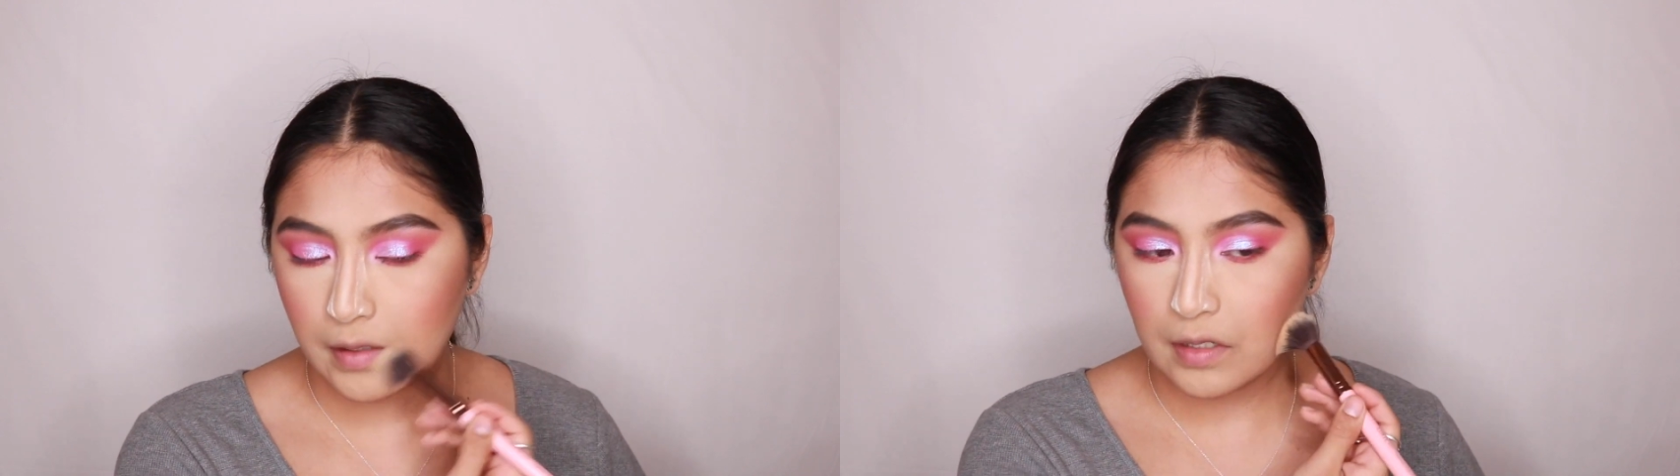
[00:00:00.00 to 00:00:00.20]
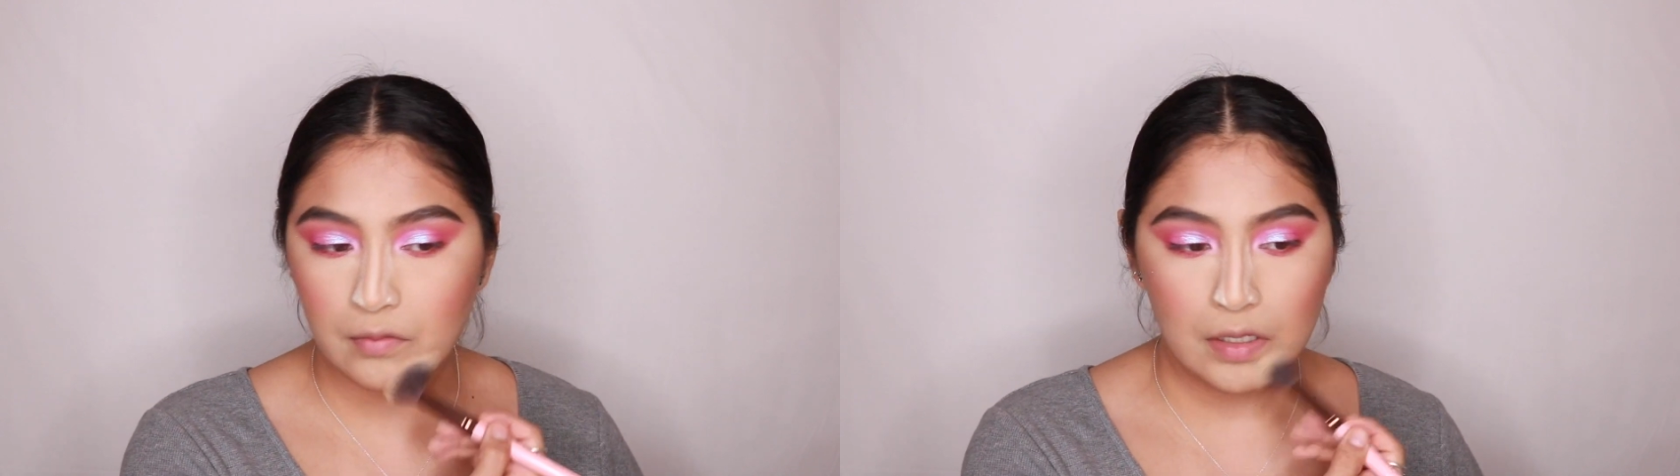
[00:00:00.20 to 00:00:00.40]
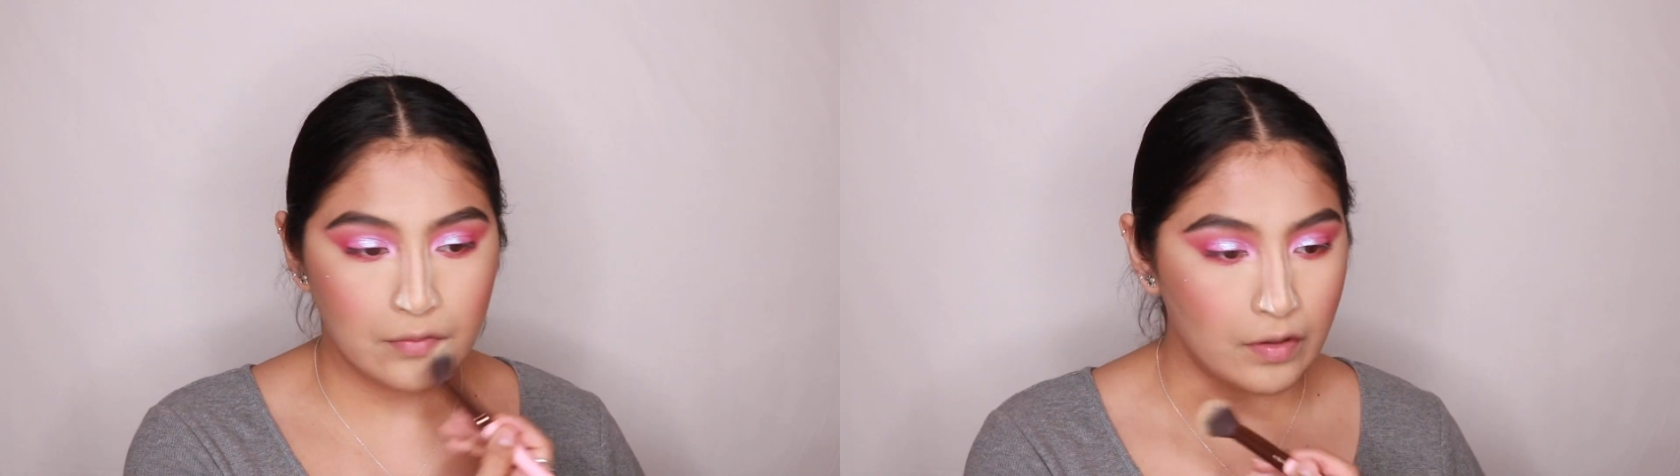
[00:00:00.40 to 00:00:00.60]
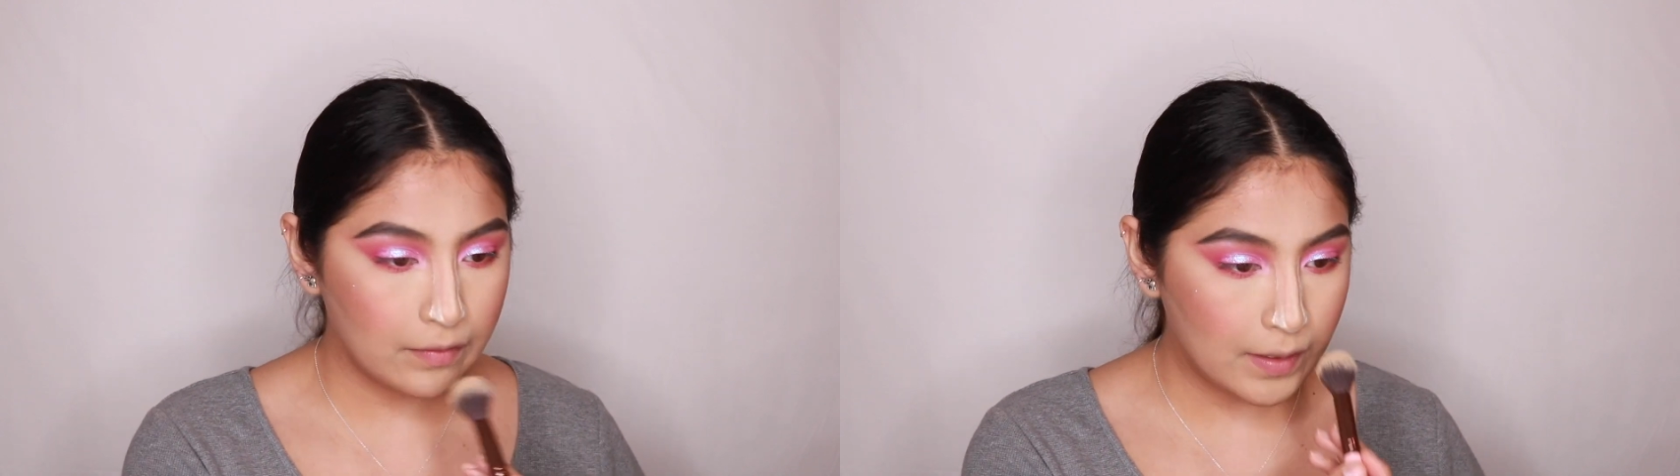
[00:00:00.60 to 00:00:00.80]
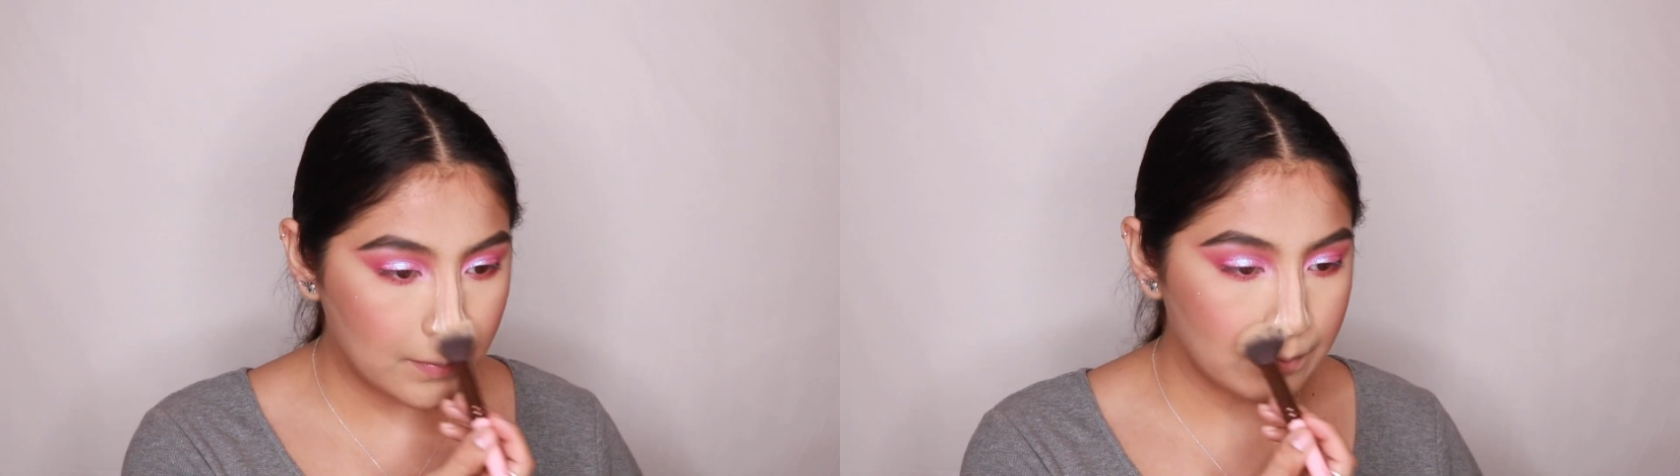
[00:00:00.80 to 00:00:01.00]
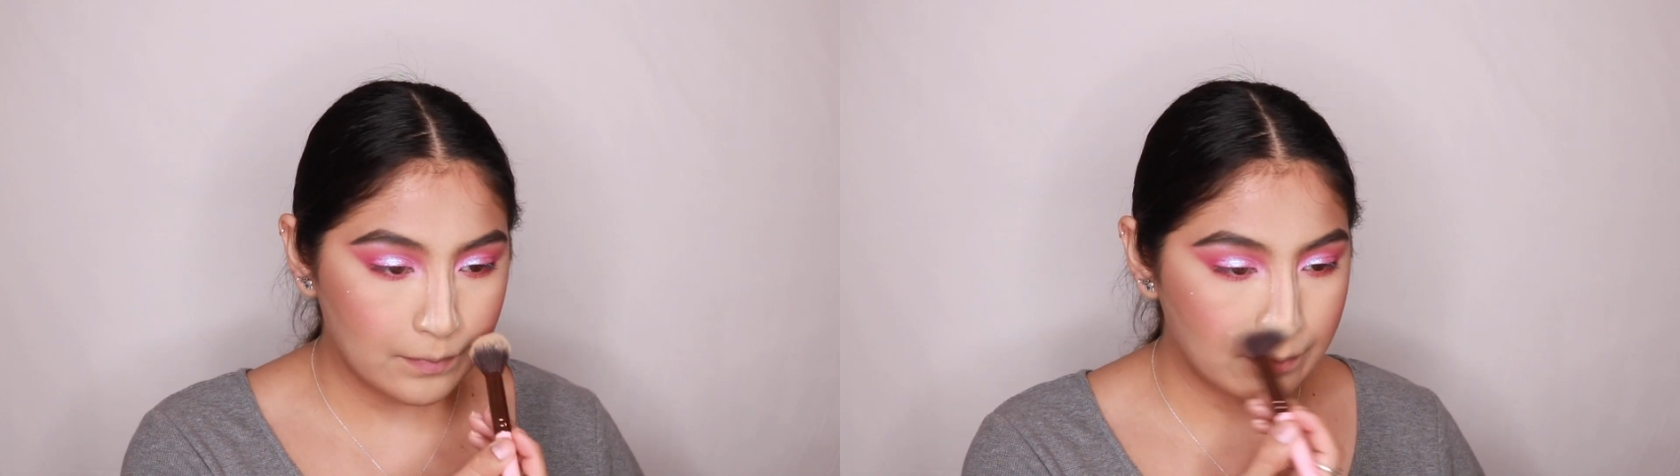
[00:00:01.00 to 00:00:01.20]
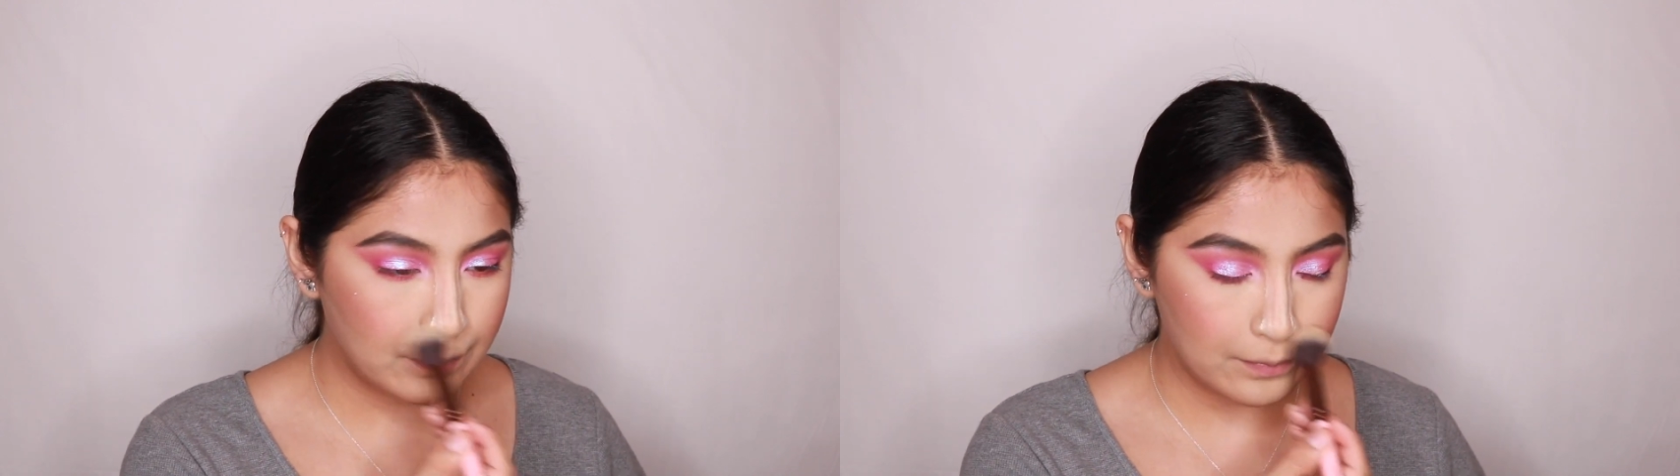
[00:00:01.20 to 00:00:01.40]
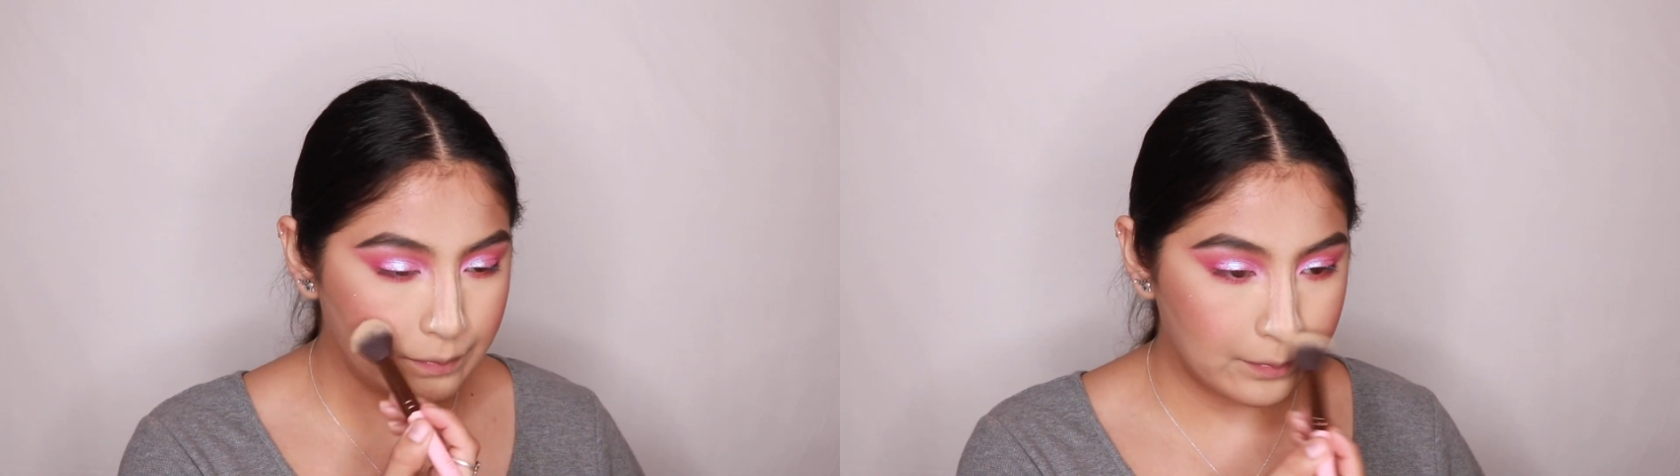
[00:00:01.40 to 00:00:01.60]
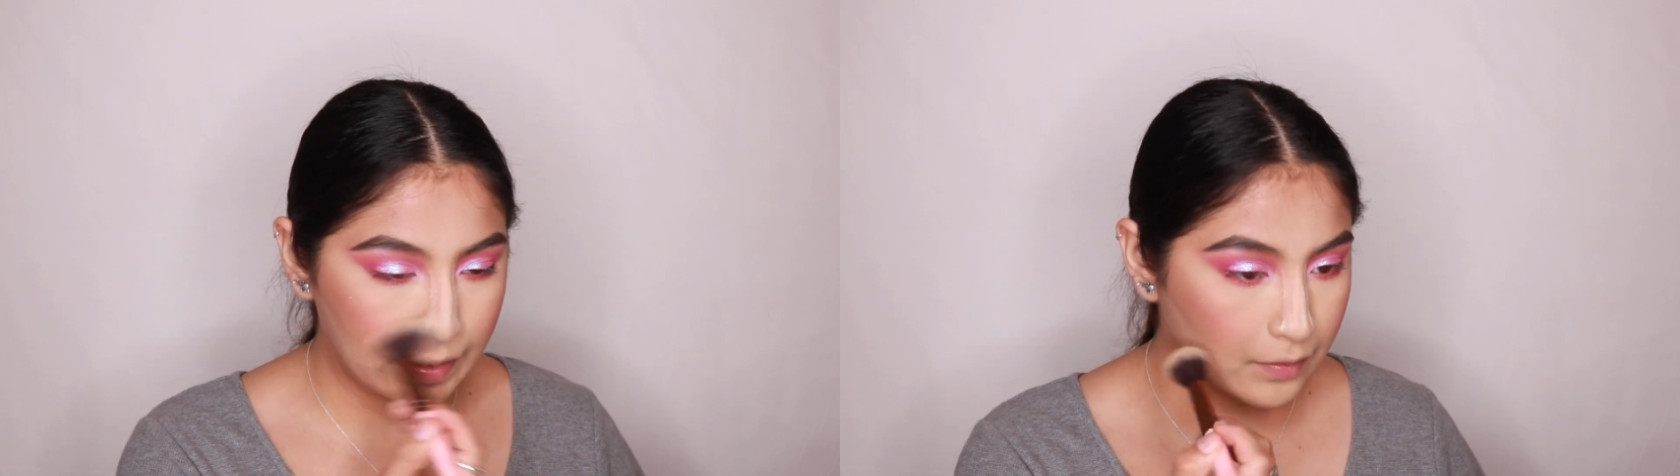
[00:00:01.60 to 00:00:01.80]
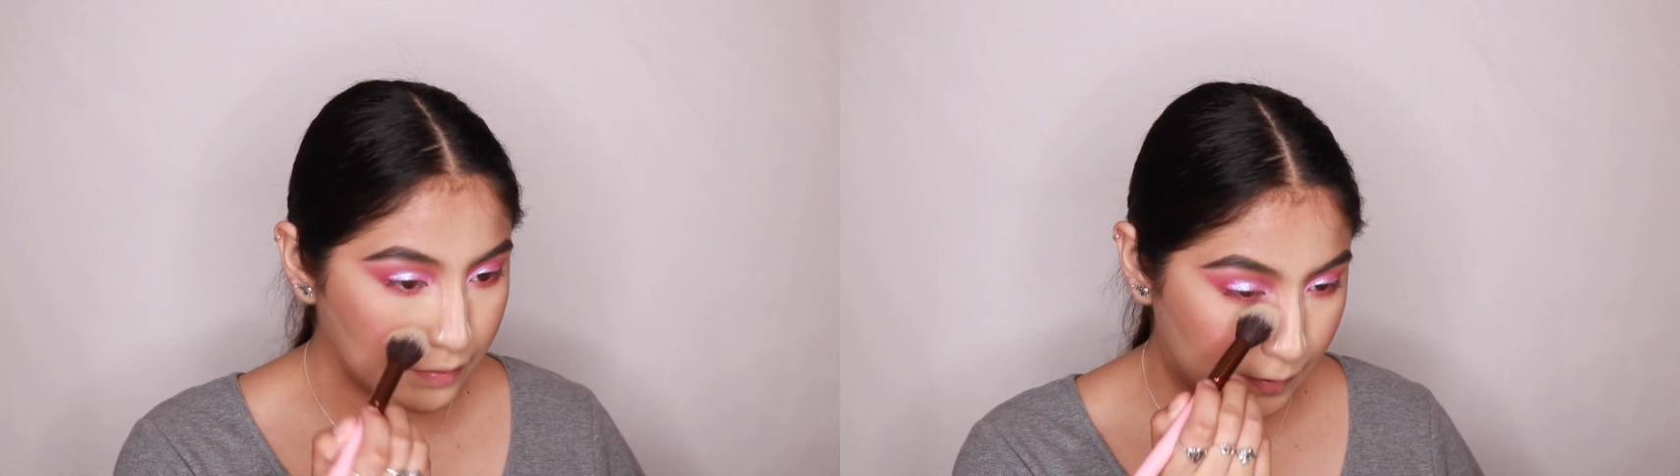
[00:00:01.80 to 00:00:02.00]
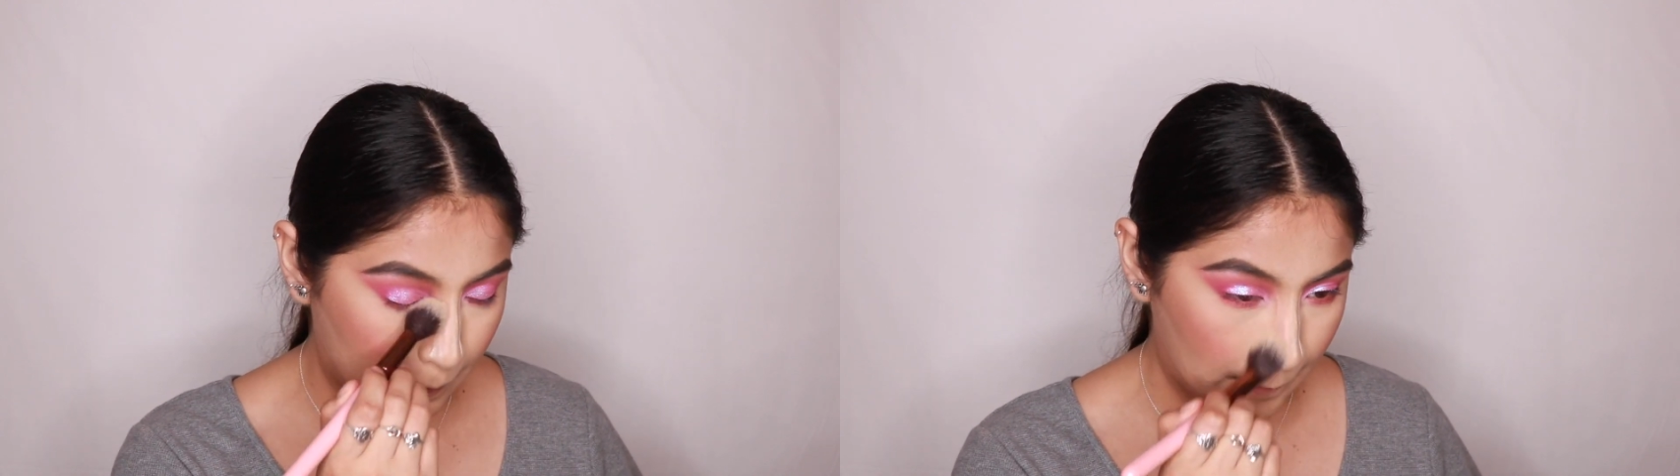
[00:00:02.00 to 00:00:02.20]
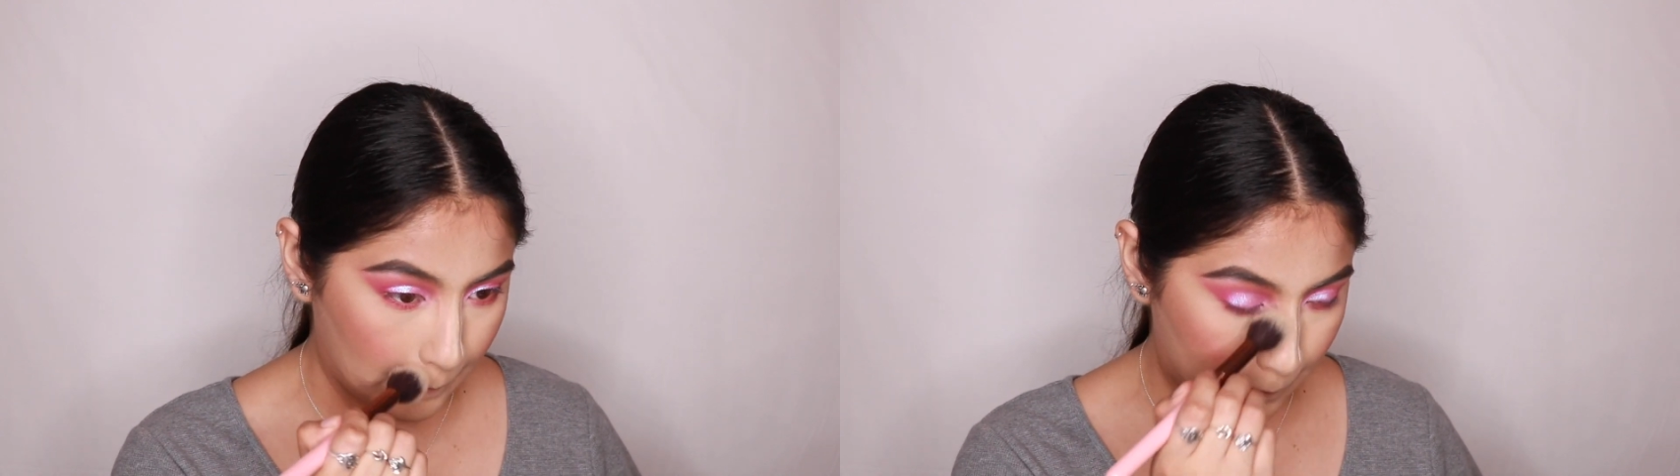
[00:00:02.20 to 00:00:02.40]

get rid of all that powder.